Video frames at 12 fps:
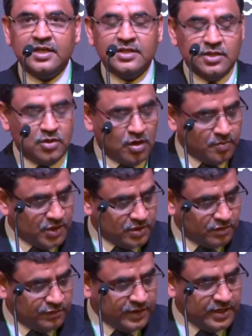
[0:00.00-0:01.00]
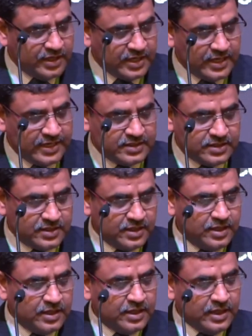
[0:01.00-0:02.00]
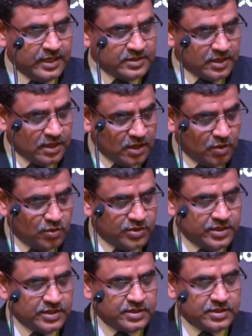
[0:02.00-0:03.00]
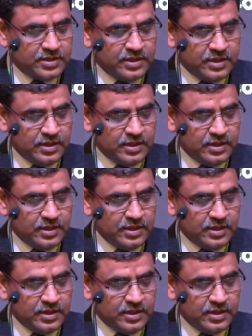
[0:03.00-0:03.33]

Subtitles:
the Government of India has allowed this